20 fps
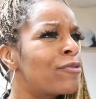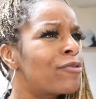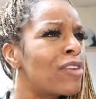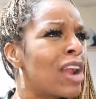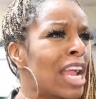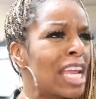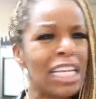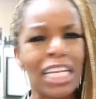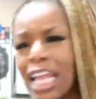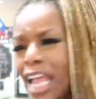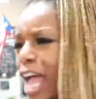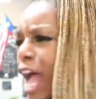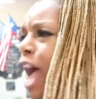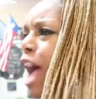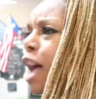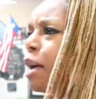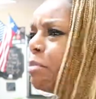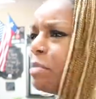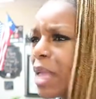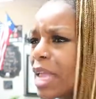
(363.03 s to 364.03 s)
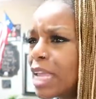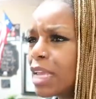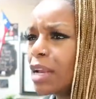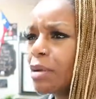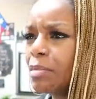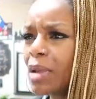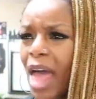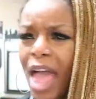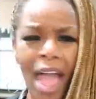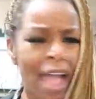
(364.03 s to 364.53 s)
front, I'm making
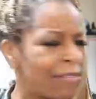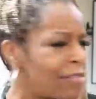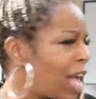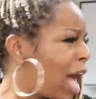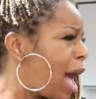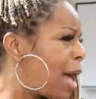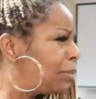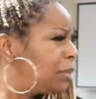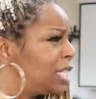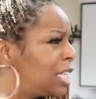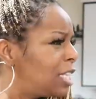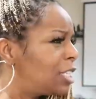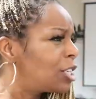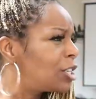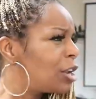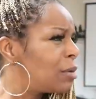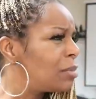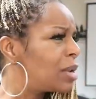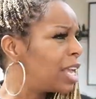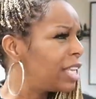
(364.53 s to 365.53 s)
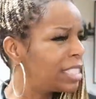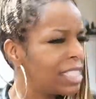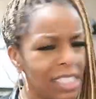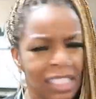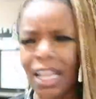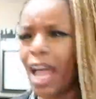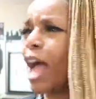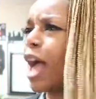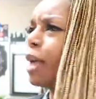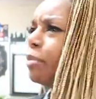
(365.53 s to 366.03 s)
them laugh, I'm teaching them
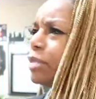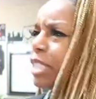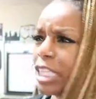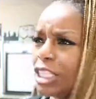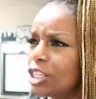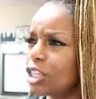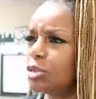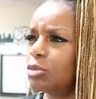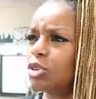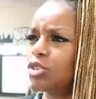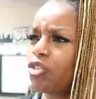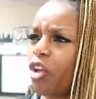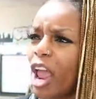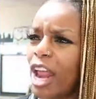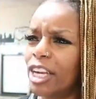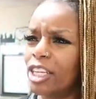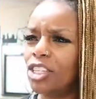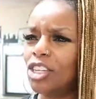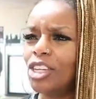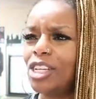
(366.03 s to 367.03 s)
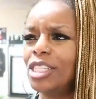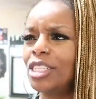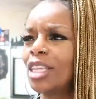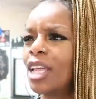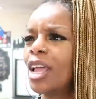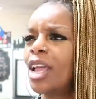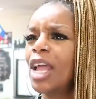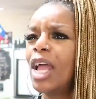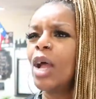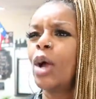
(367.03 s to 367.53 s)
lessons, I'm teaching them strategies,
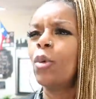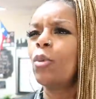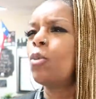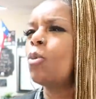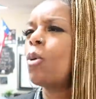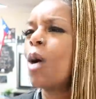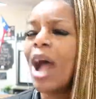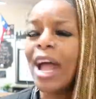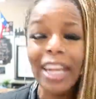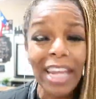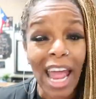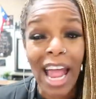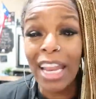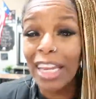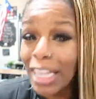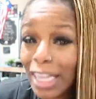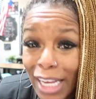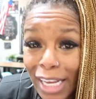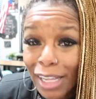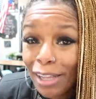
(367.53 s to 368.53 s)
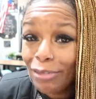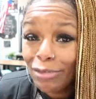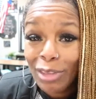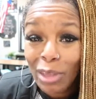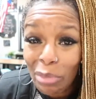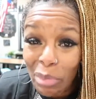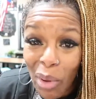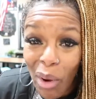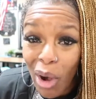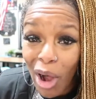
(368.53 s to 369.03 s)
why not live
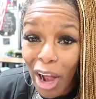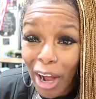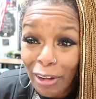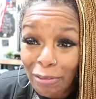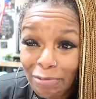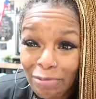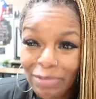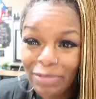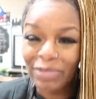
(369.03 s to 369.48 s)
the part?